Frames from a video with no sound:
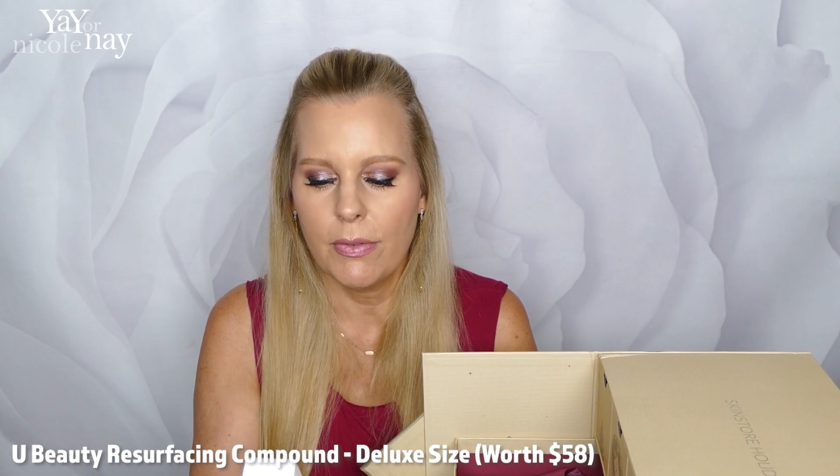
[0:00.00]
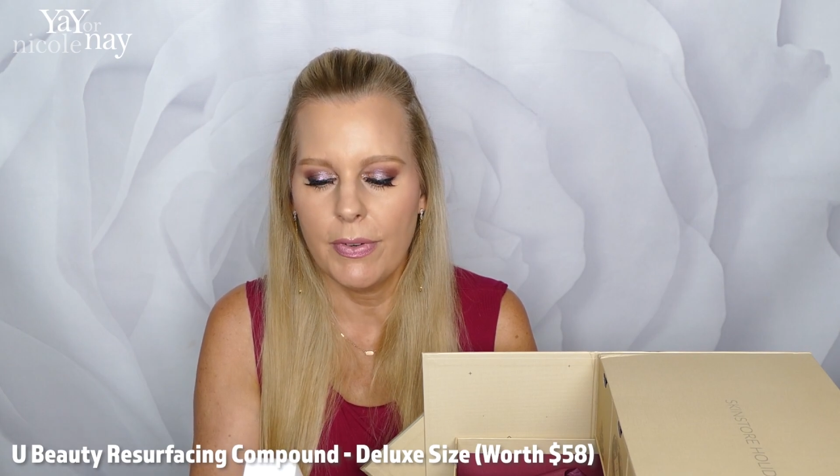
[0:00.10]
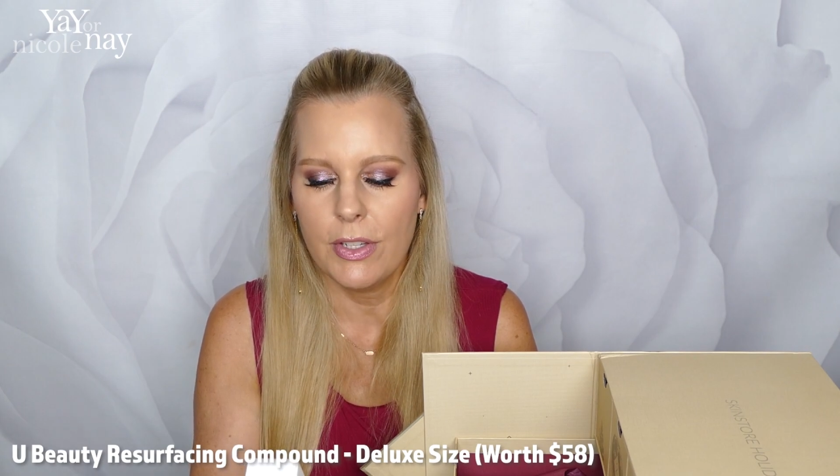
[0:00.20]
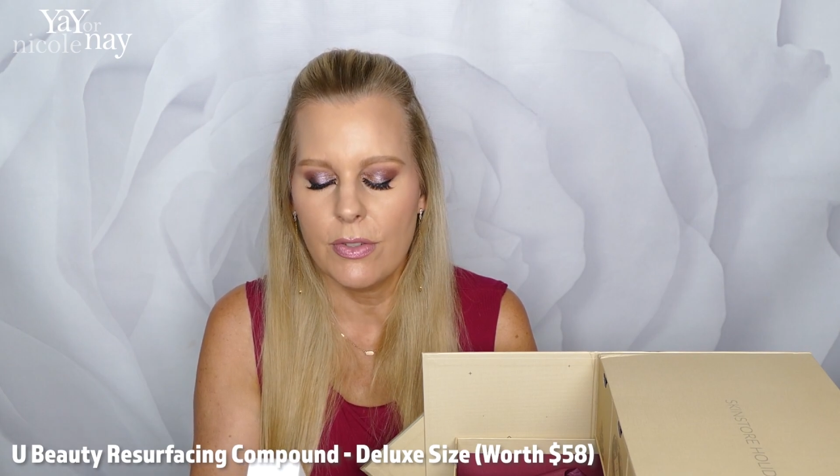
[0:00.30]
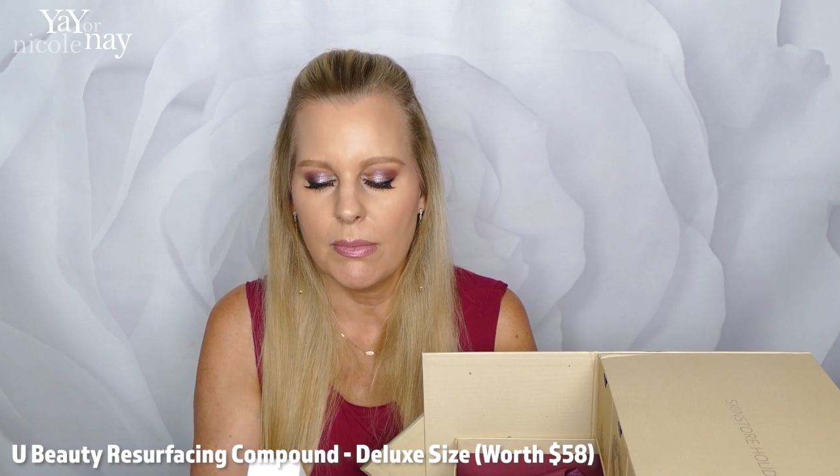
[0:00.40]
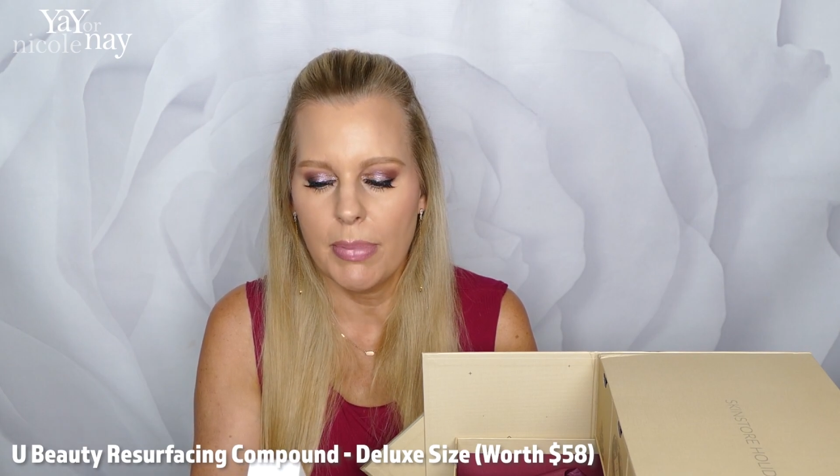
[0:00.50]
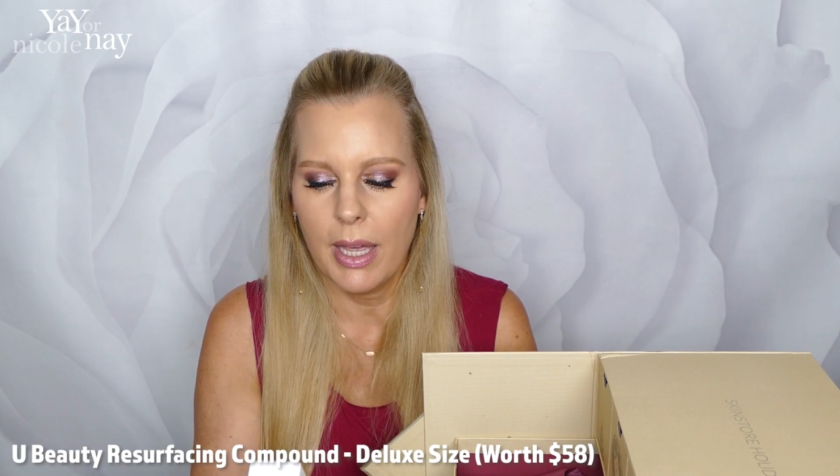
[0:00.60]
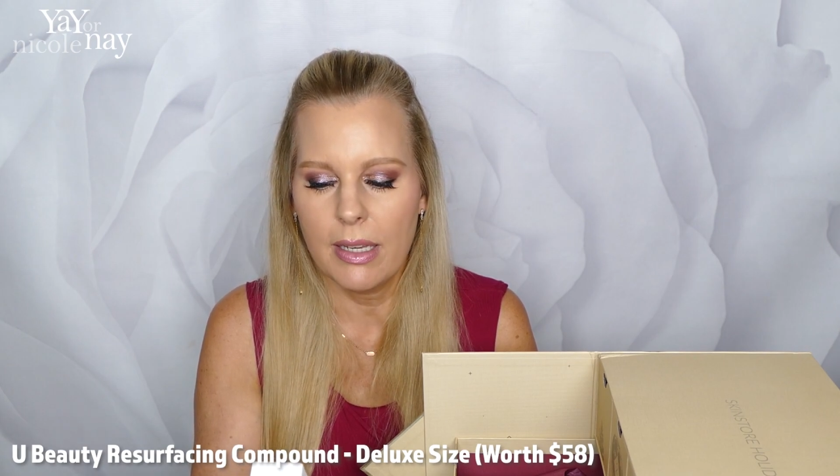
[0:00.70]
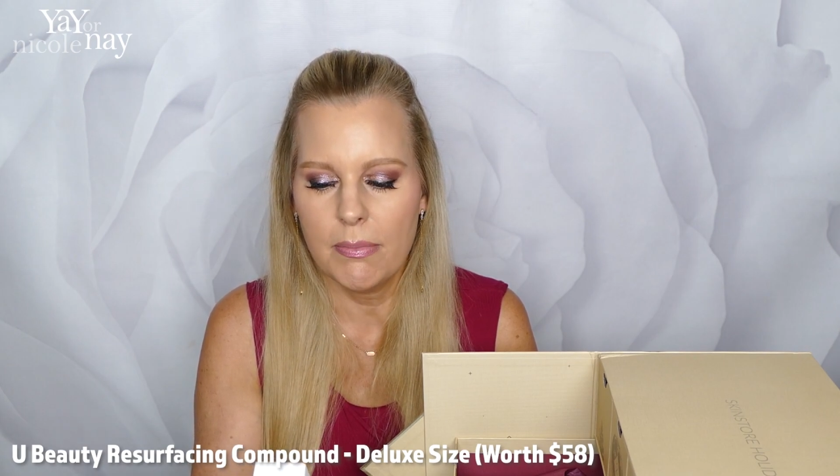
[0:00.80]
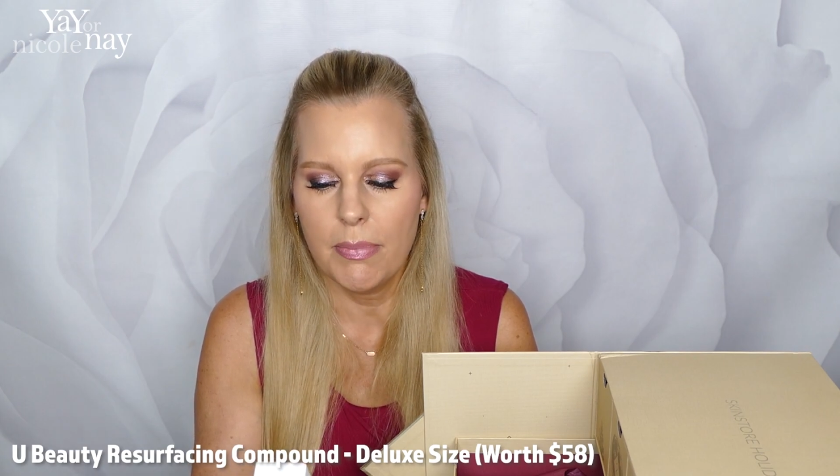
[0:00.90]
featuring
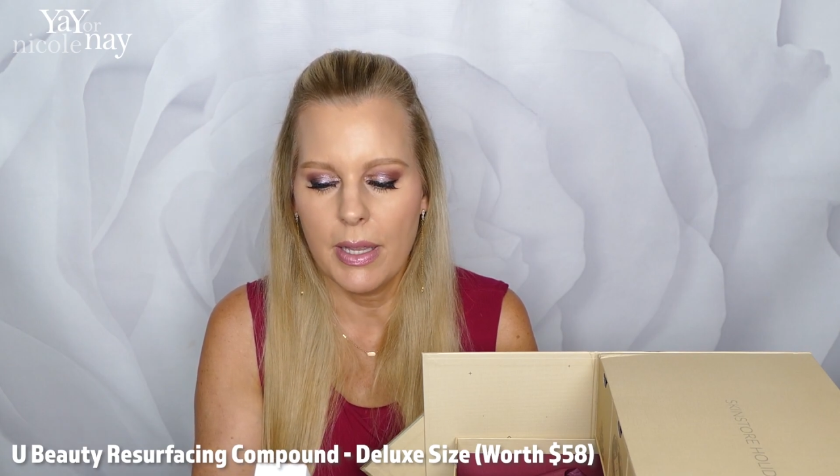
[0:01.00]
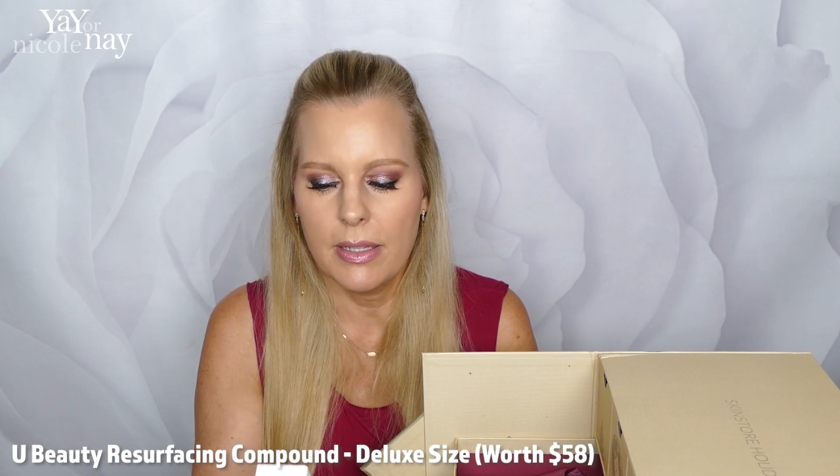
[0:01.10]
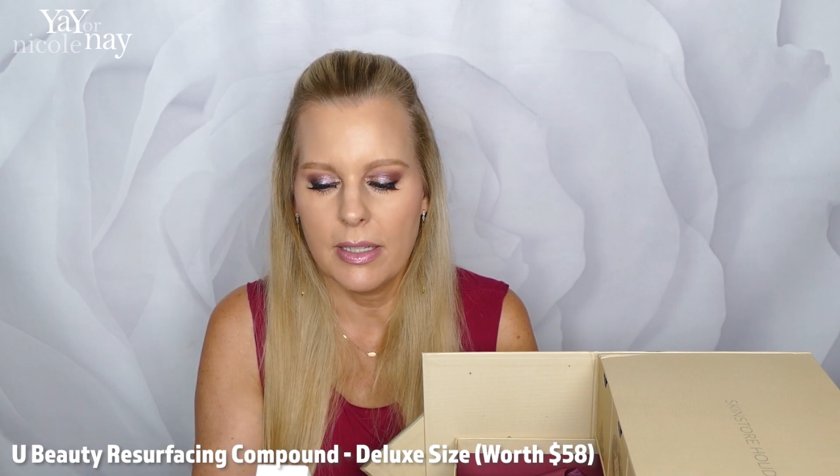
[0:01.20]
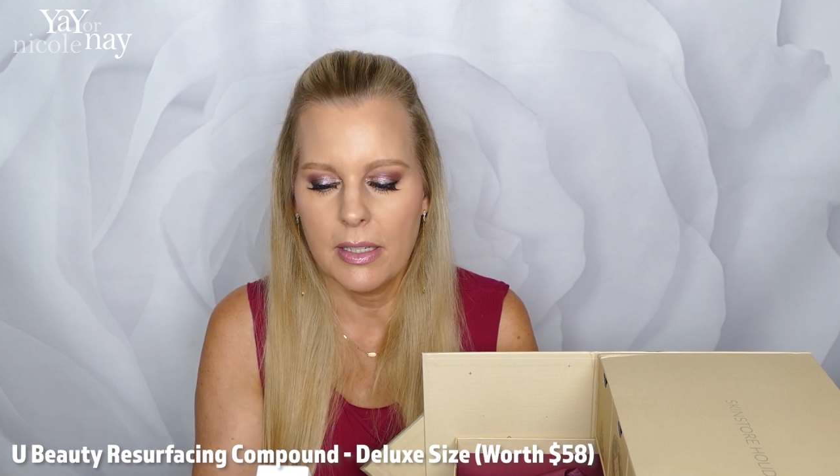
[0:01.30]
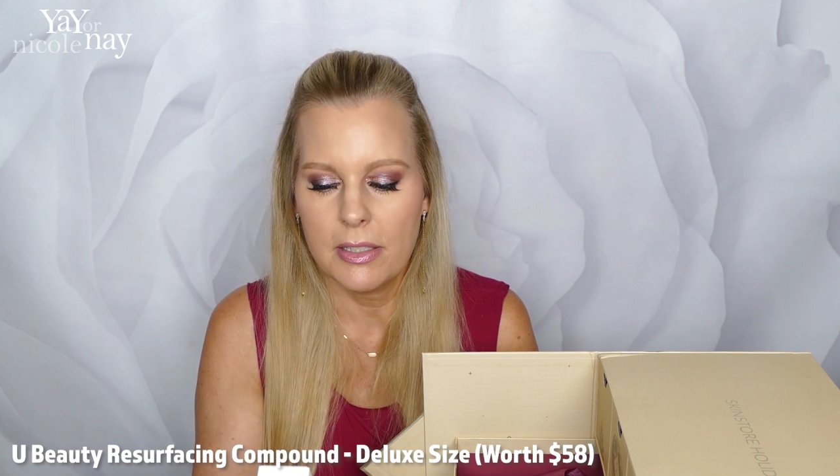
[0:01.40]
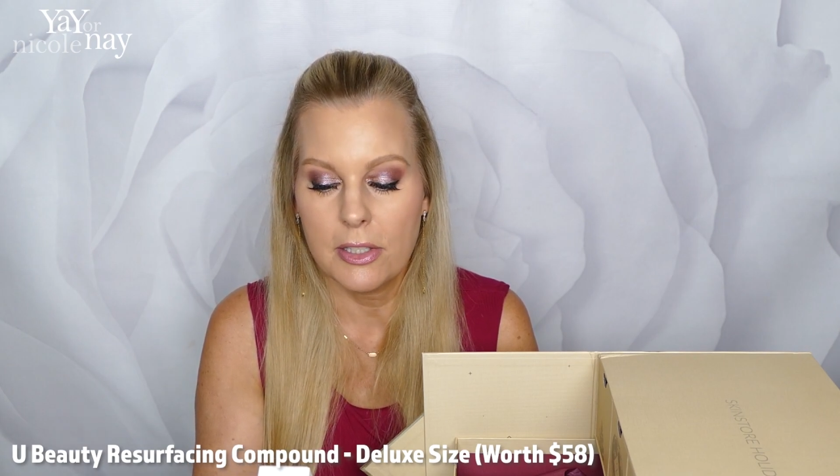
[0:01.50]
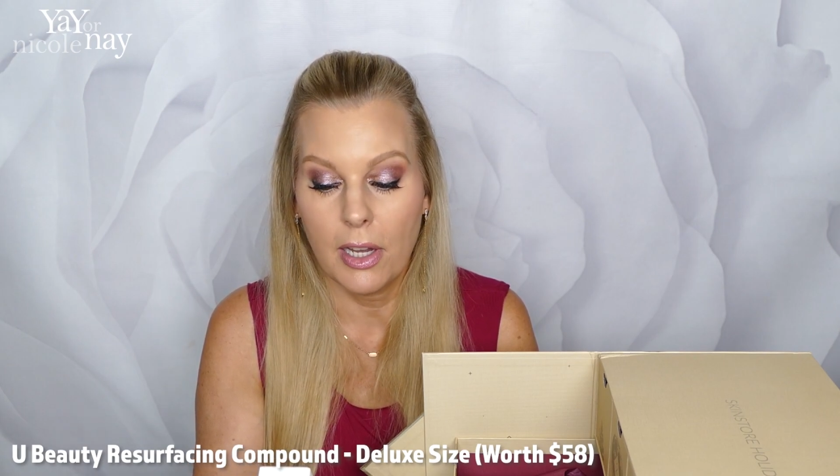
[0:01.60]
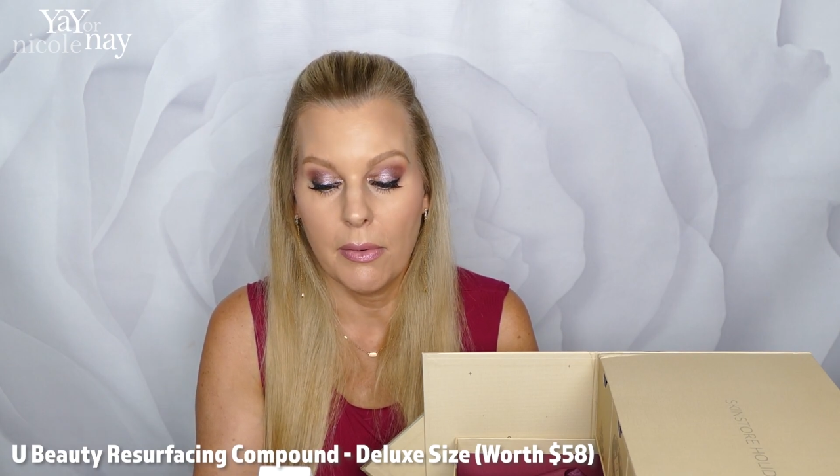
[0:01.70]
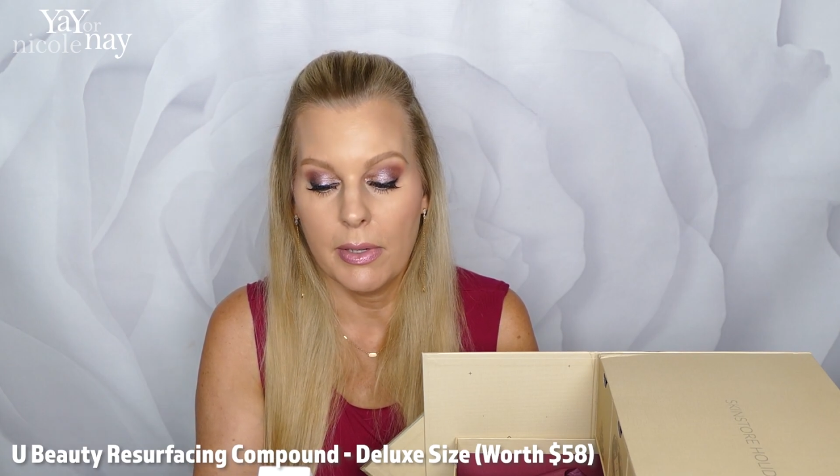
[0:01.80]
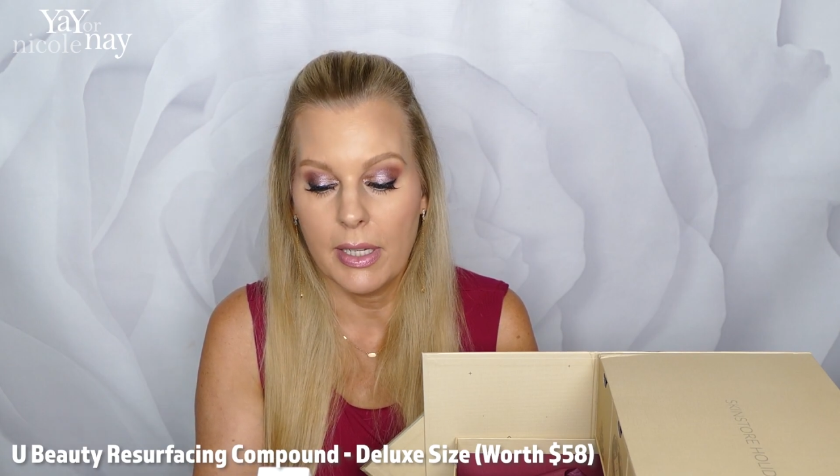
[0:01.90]
patent-pending
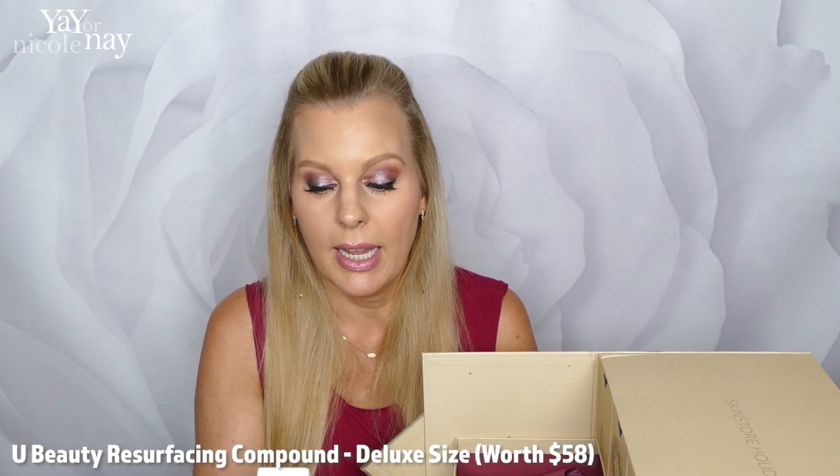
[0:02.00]
siren